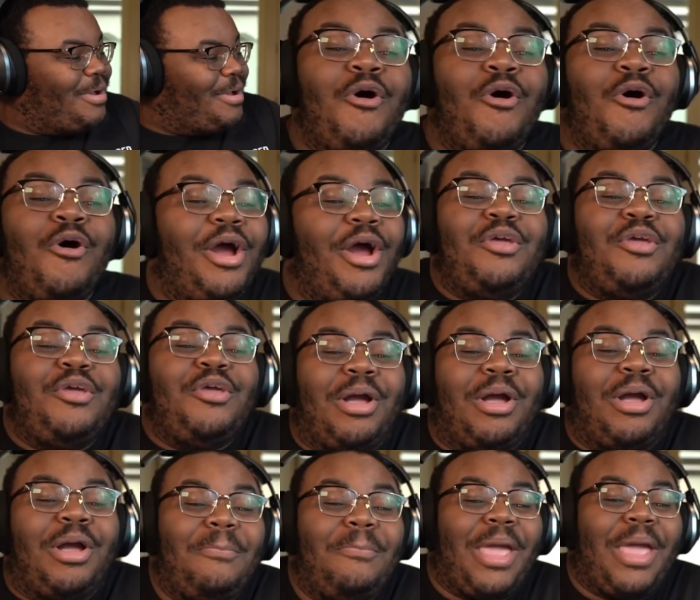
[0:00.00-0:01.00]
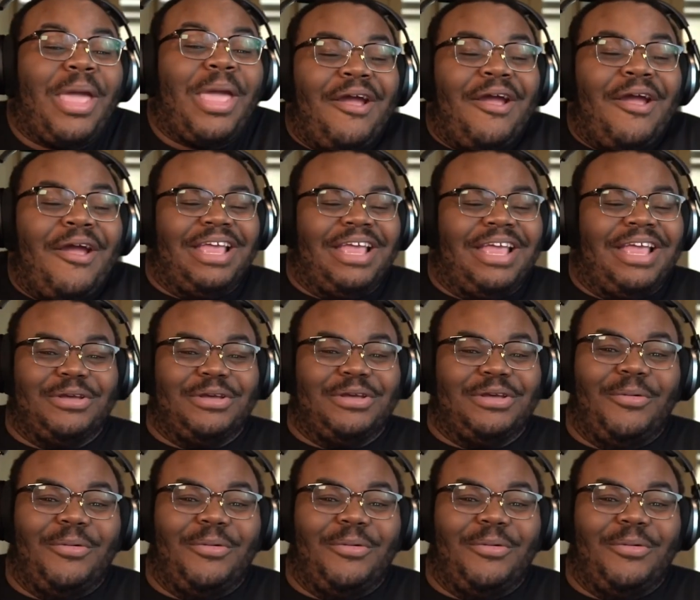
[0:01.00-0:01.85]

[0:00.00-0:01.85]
Who are you comparing it to?